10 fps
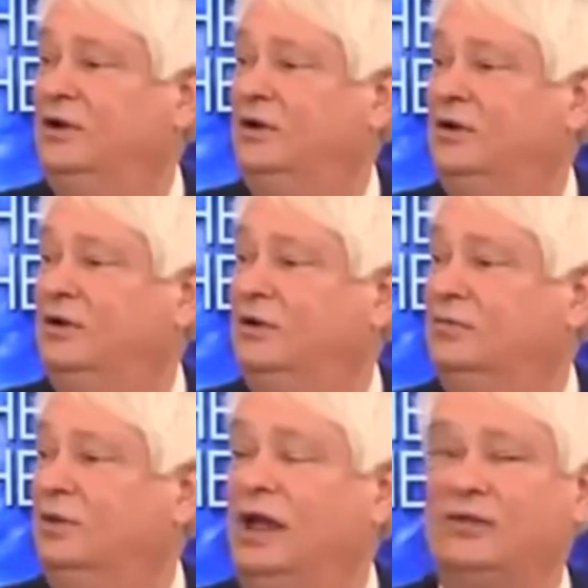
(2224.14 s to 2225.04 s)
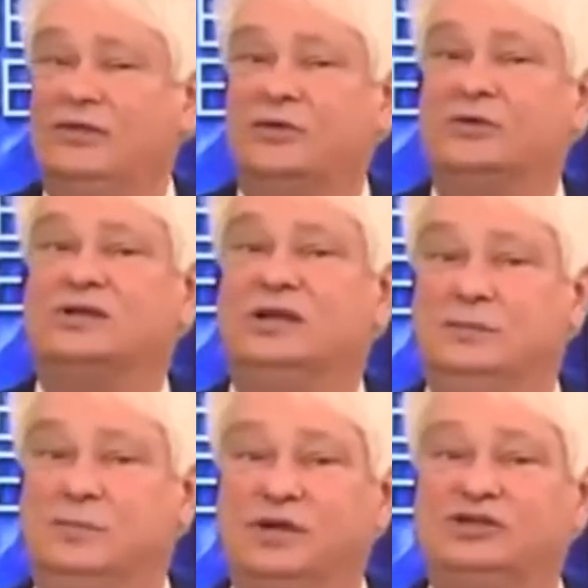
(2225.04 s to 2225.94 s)
And there are like
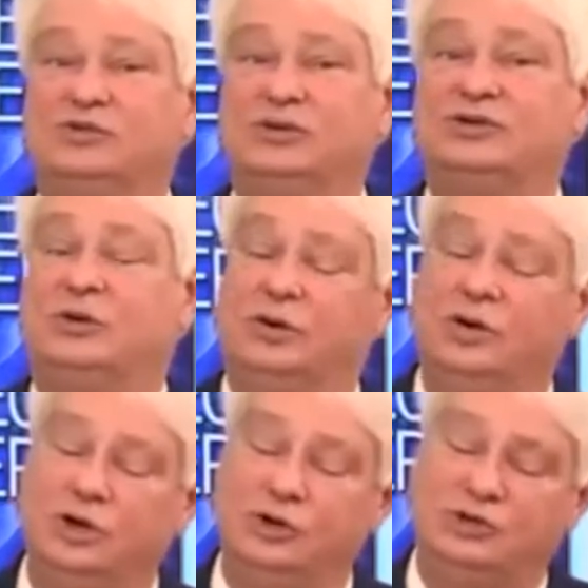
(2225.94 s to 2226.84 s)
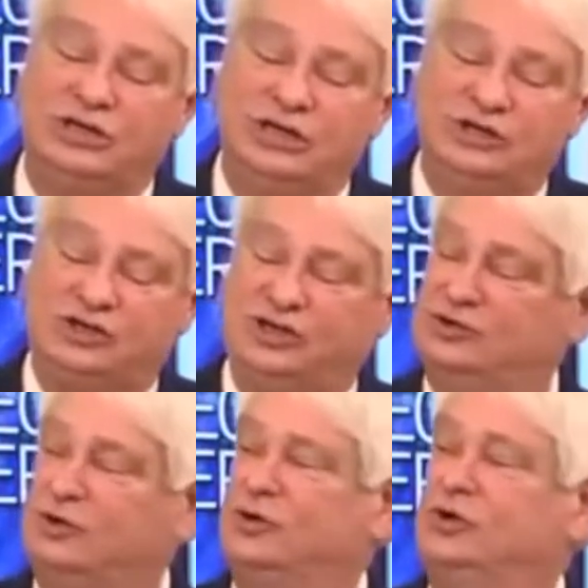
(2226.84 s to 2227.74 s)
13 mysteries or new
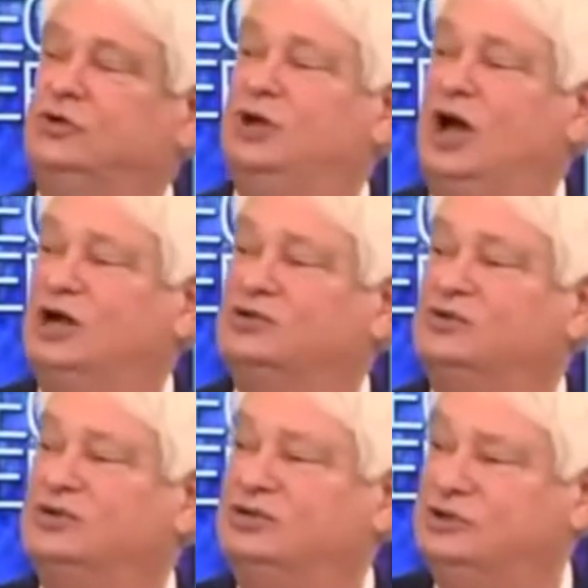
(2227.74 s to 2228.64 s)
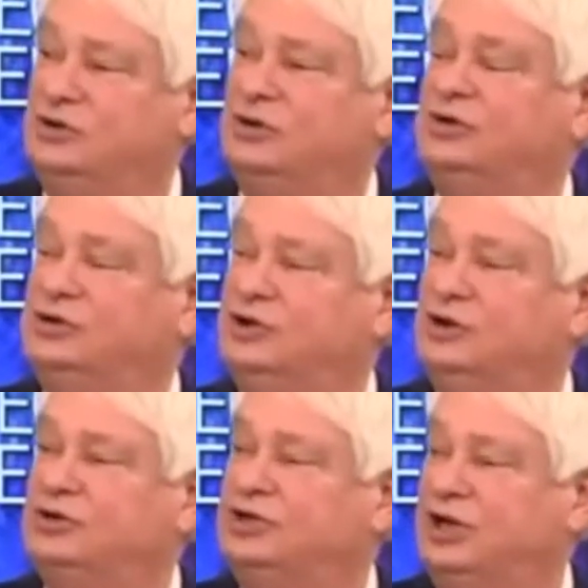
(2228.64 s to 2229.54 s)
teachings or new doctrines during
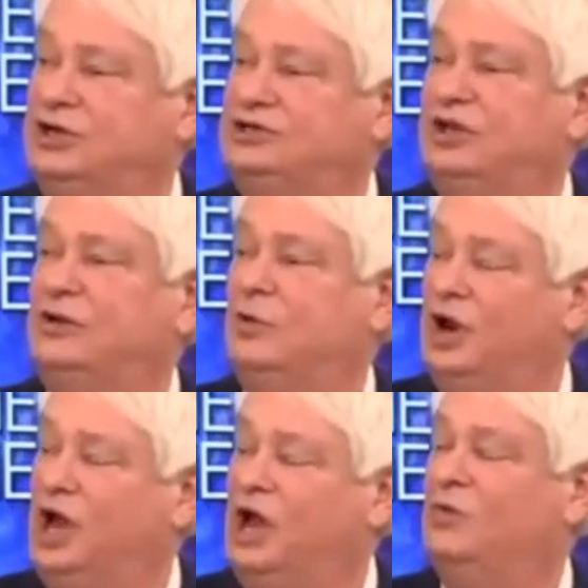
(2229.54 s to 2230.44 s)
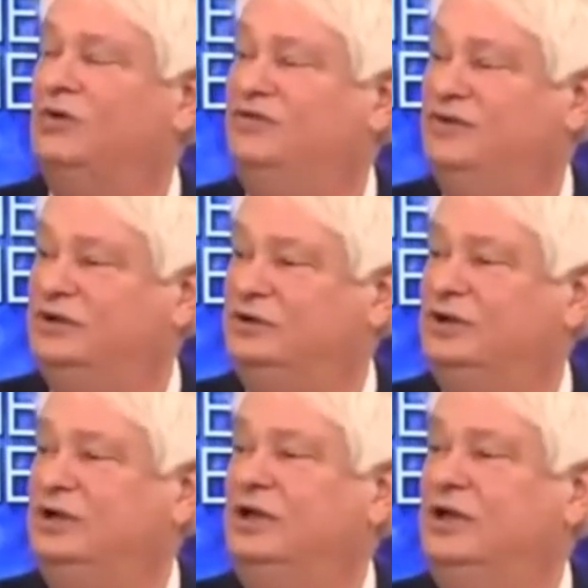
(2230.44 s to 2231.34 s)
the church age that were not
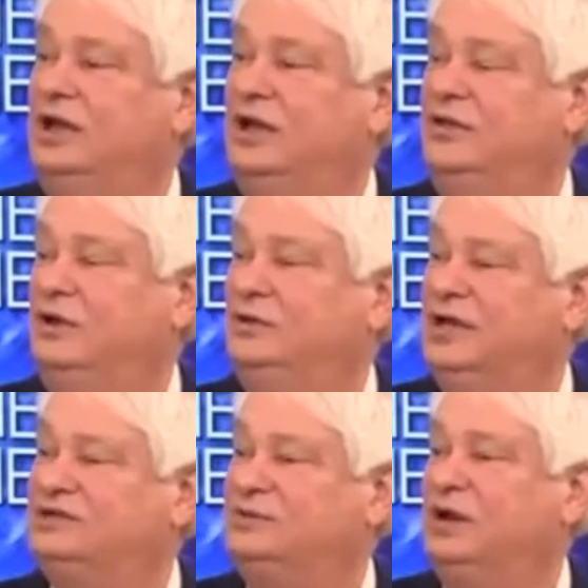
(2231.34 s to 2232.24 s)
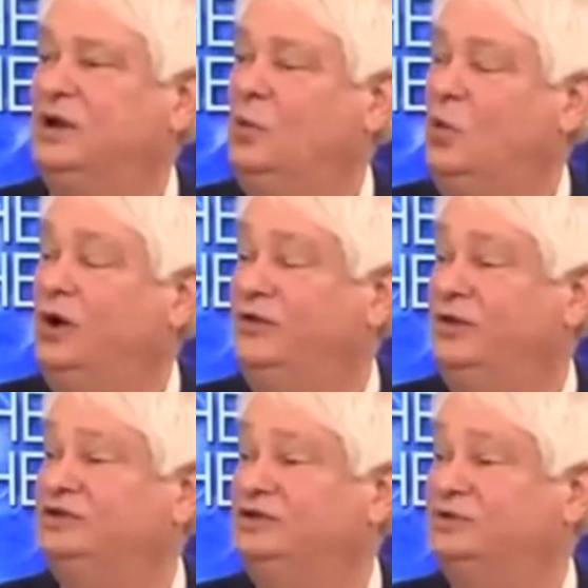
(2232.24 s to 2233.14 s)
revealed in the Old Testament. And
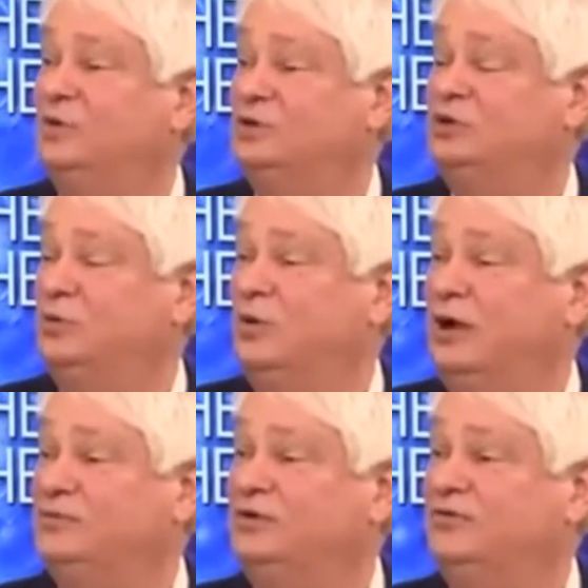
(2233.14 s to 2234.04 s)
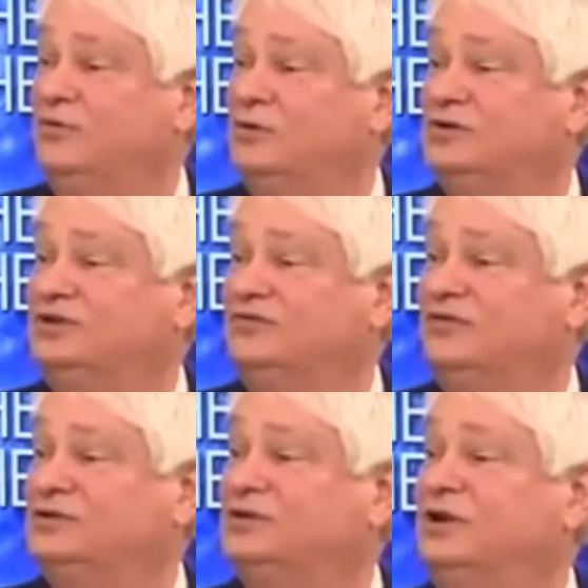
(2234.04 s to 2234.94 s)
one of those is pre-trib rapture, of
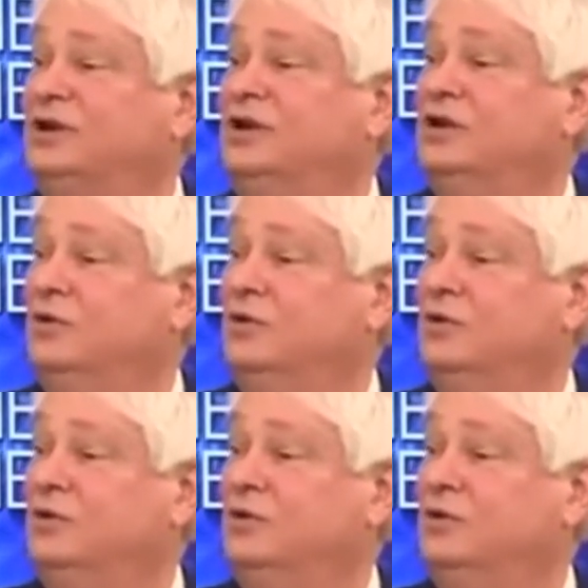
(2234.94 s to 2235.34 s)
course, as 1